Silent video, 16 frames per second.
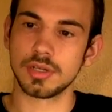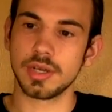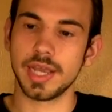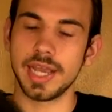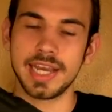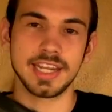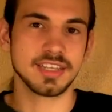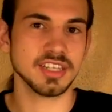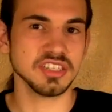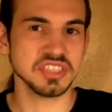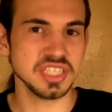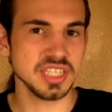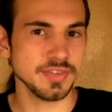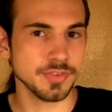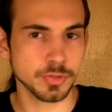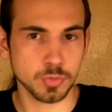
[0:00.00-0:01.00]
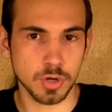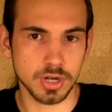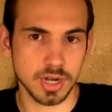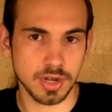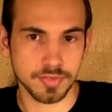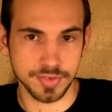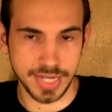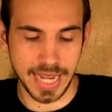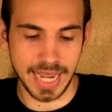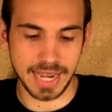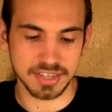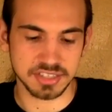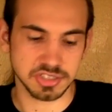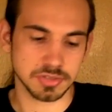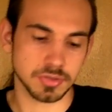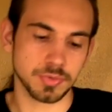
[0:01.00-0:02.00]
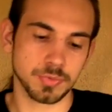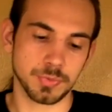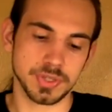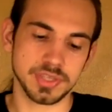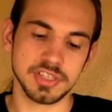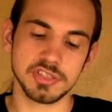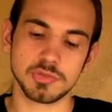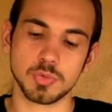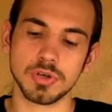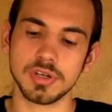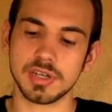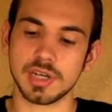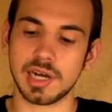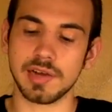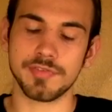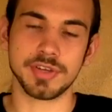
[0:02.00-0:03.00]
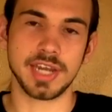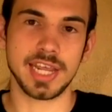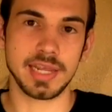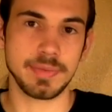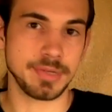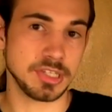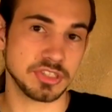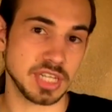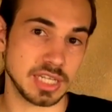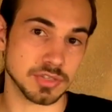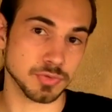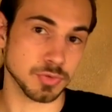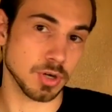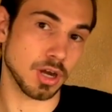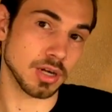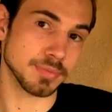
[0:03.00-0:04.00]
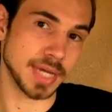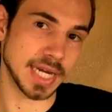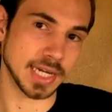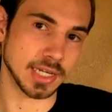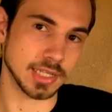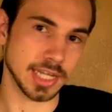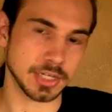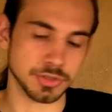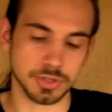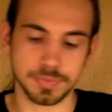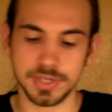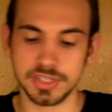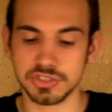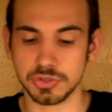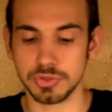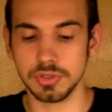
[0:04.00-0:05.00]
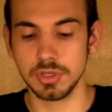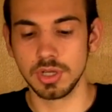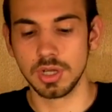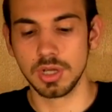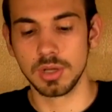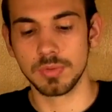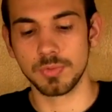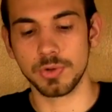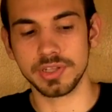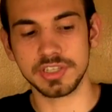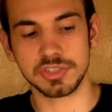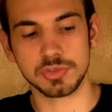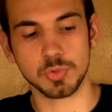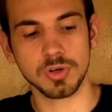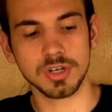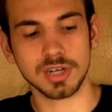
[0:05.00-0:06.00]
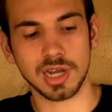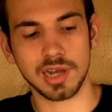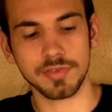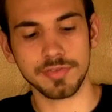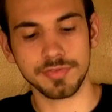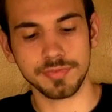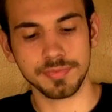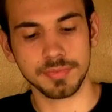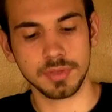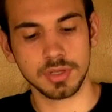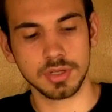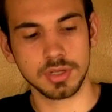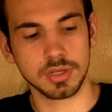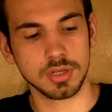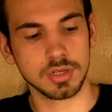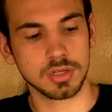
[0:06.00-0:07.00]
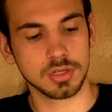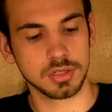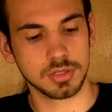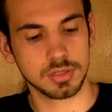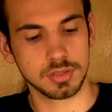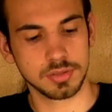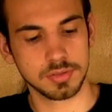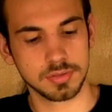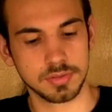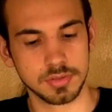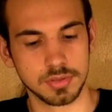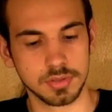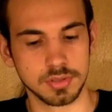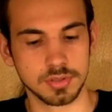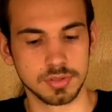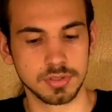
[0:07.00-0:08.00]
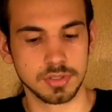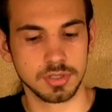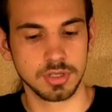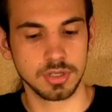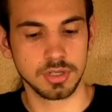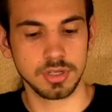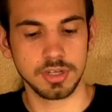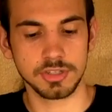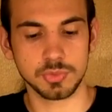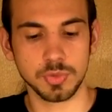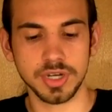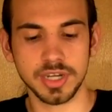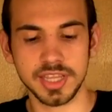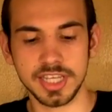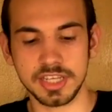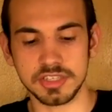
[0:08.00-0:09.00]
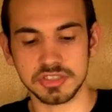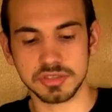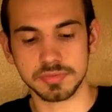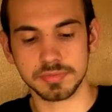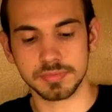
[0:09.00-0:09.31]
And it doesn't even run off gas. What these work off, and AEP stands for automatic electric pistol, what these work off is one of these.